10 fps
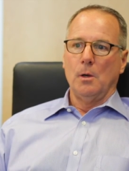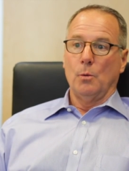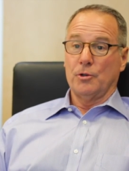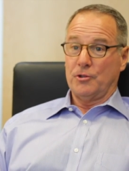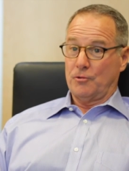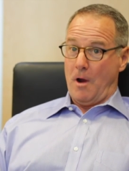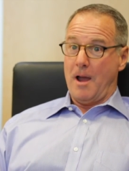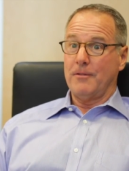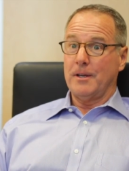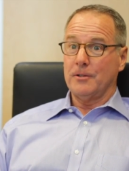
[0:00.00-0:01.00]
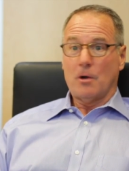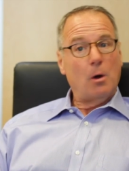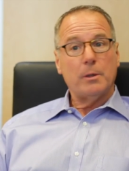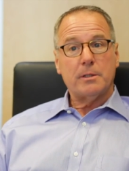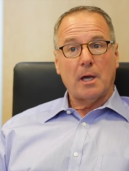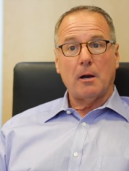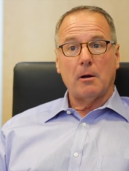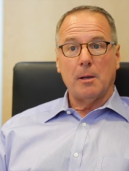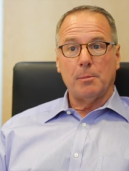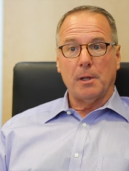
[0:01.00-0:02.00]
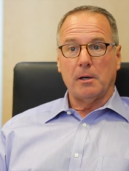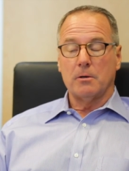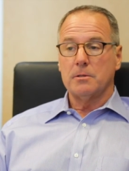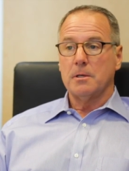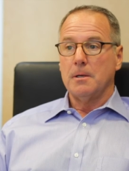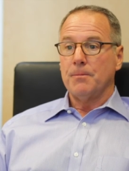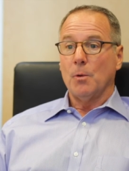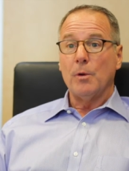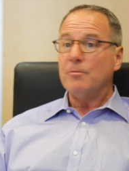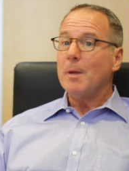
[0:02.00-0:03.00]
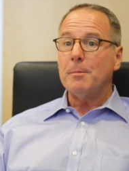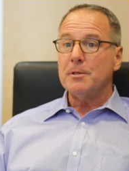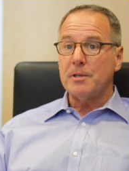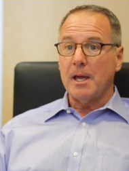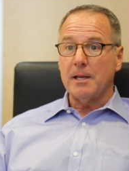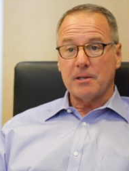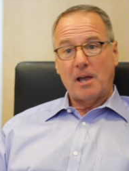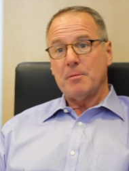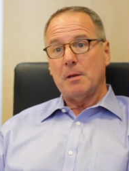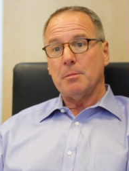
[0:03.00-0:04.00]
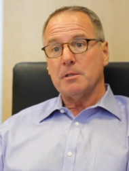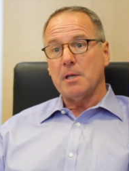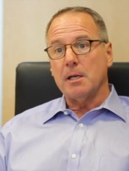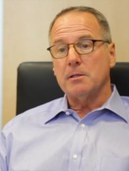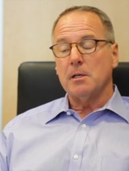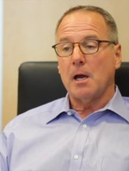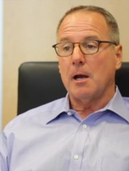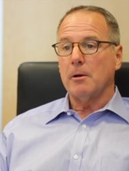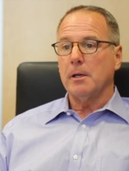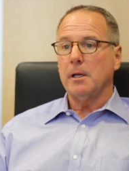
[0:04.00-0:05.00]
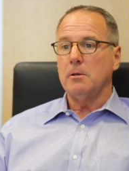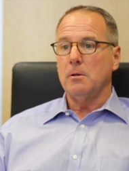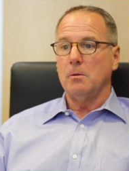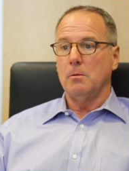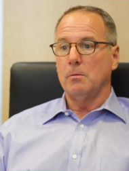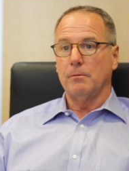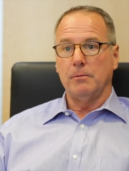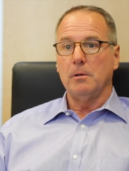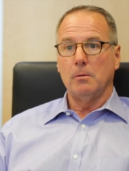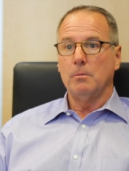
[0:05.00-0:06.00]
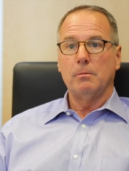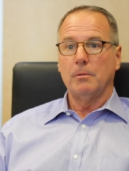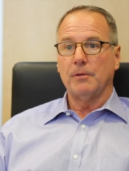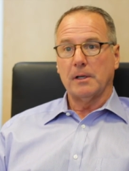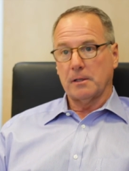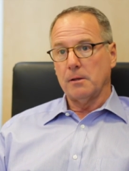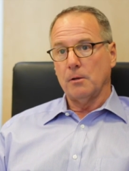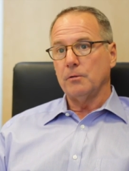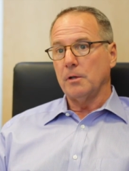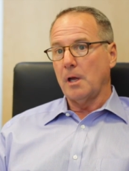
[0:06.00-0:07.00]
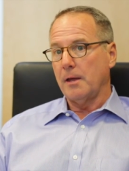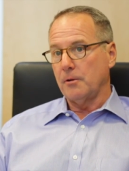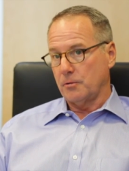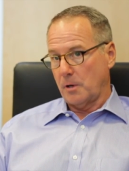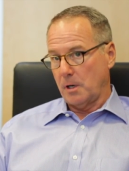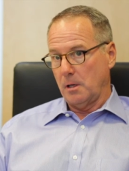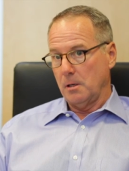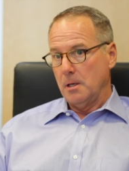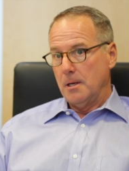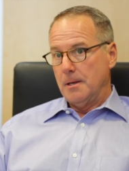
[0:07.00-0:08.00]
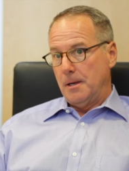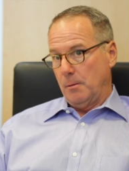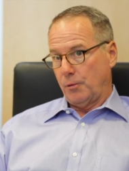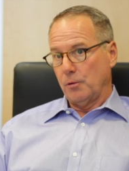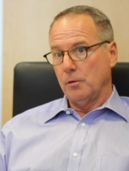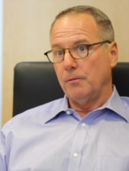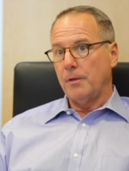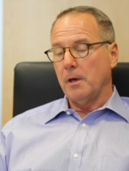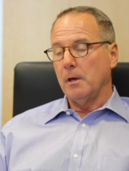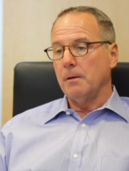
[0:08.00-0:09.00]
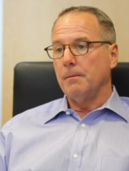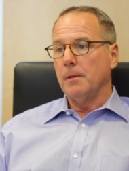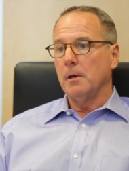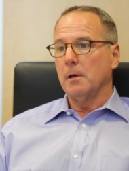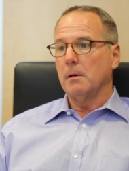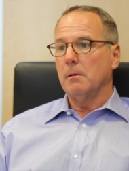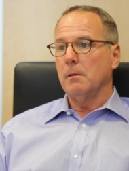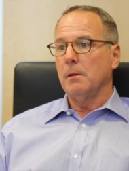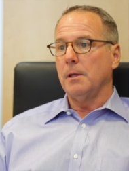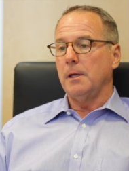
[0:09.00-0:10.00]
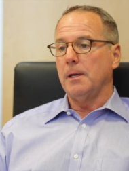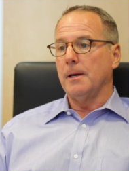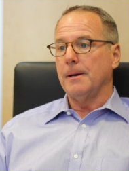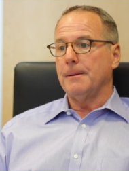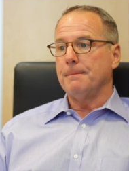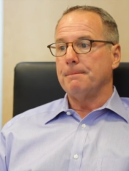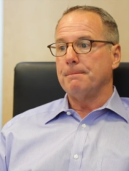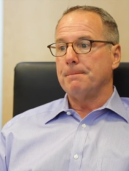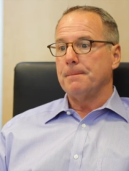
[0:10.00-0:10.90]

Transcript: we're striving to always hire A players. We've made mistakes. I've made mistakes in hiring, and you re you reflect on those and either try to improve the the the um,